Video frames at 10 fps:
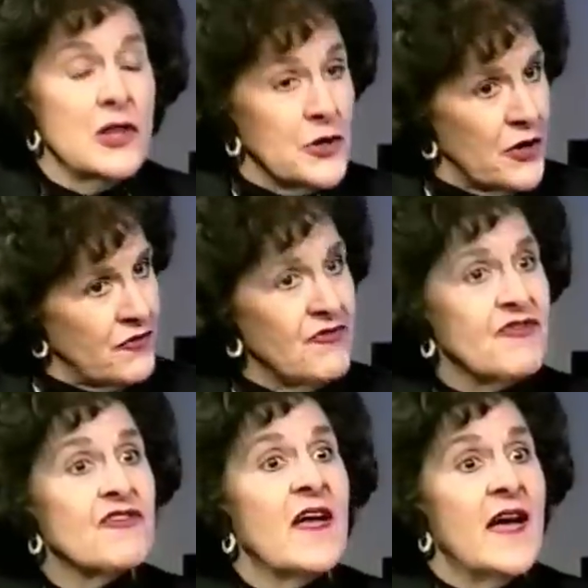Learns.
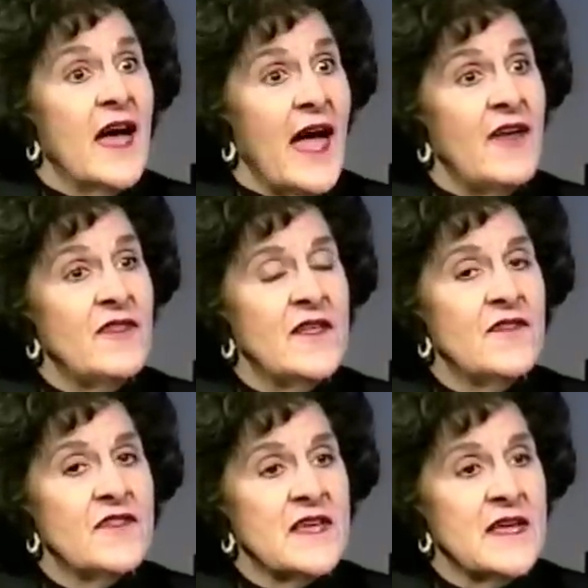Right. And
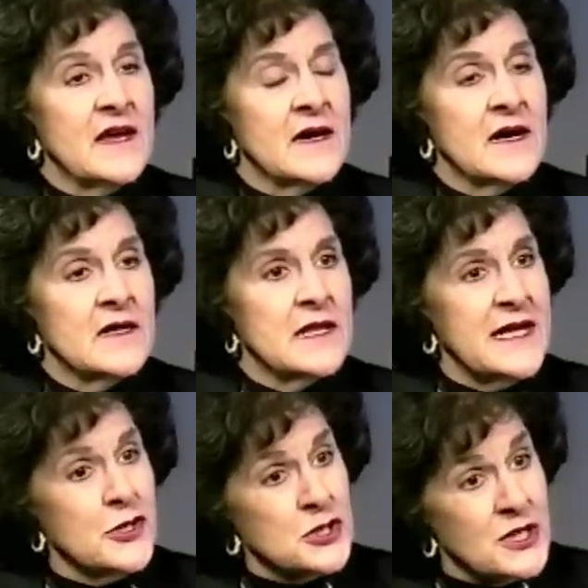then the uh,
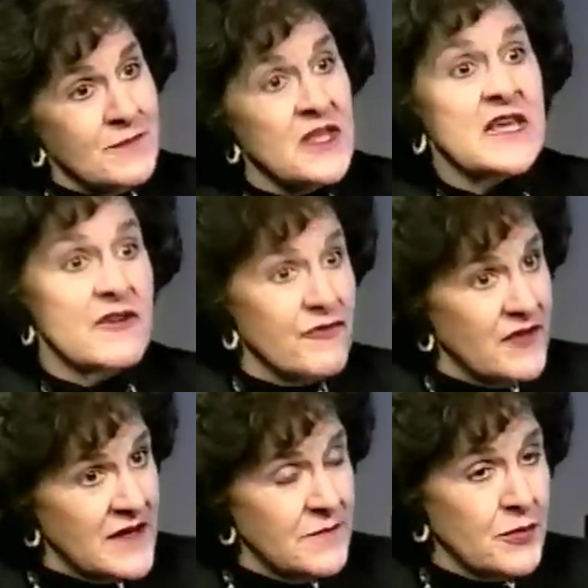leadership, the
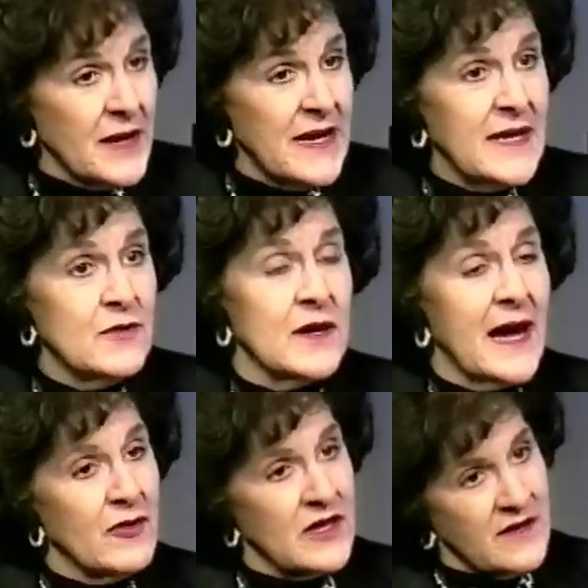gifted brain, mm-hmm. or
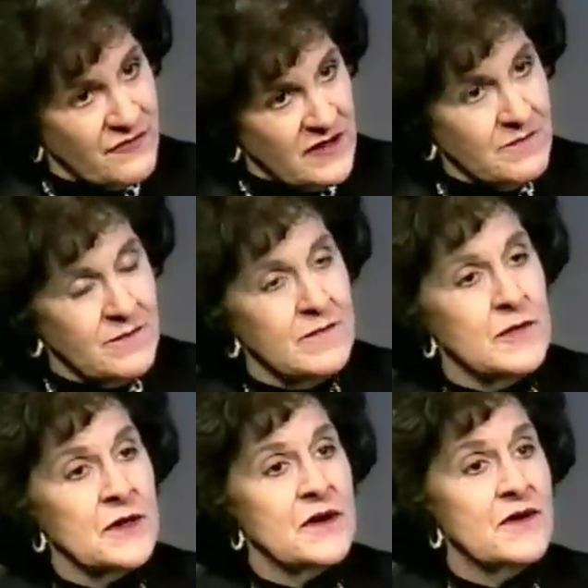how the gifted
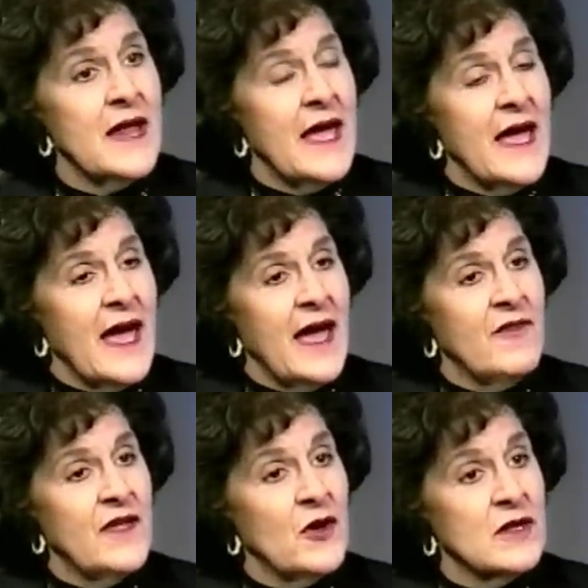learn, mm-hmm.
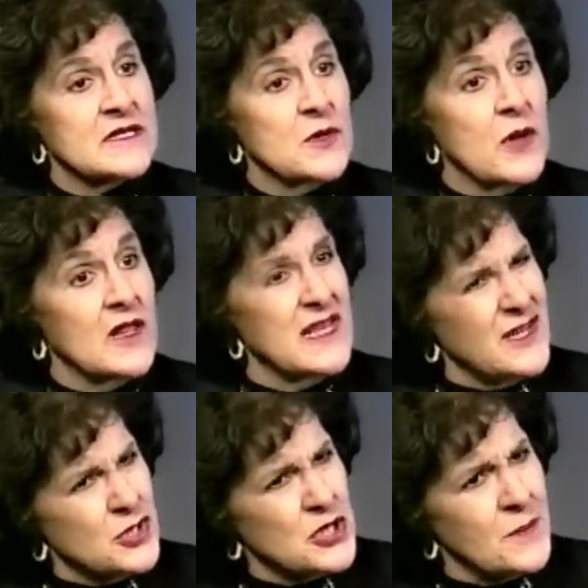and then also a
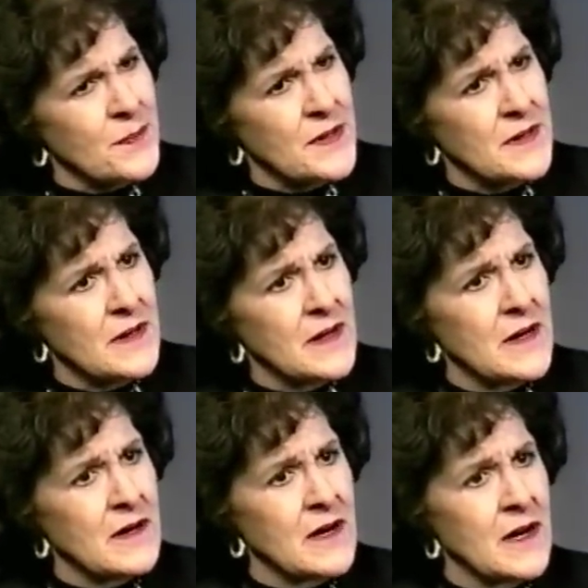leadership
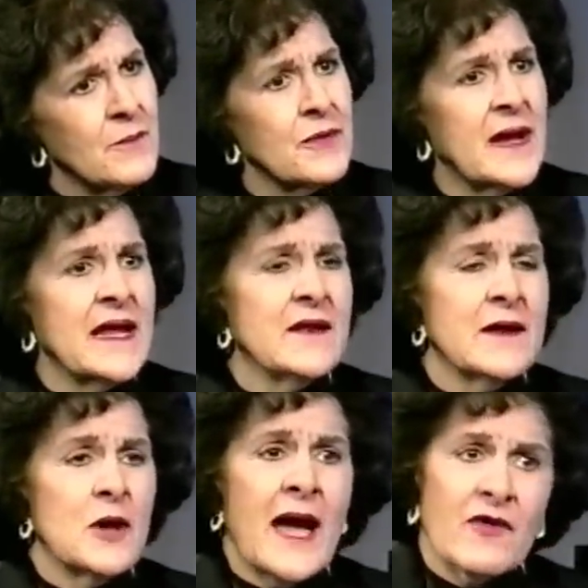right. uh, brain,
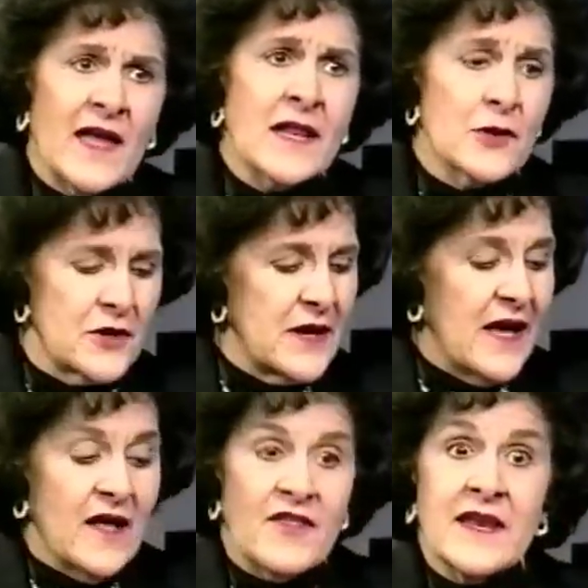mm-hmm. or how they learn.
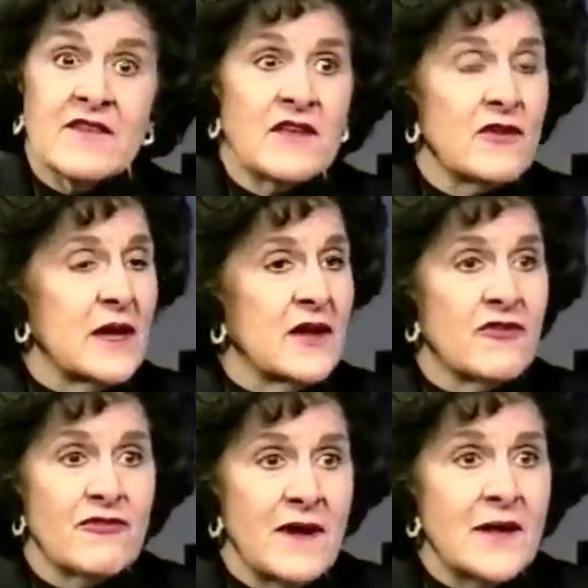That is in
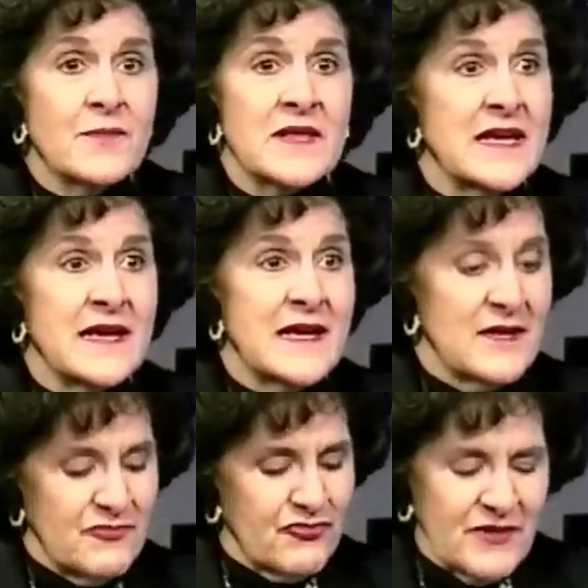incredibly
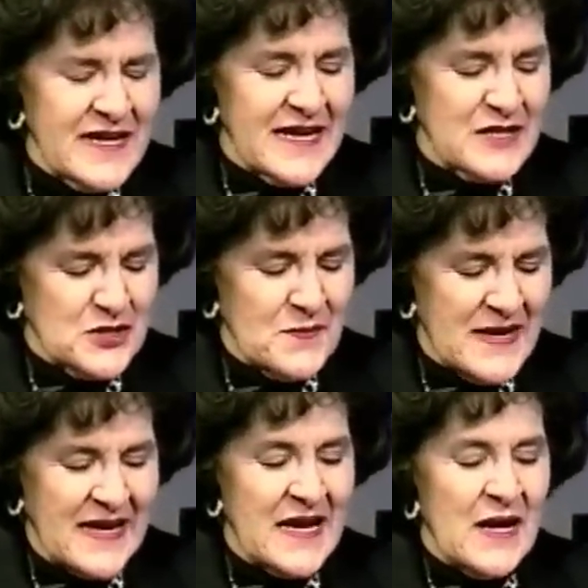intriguing to me.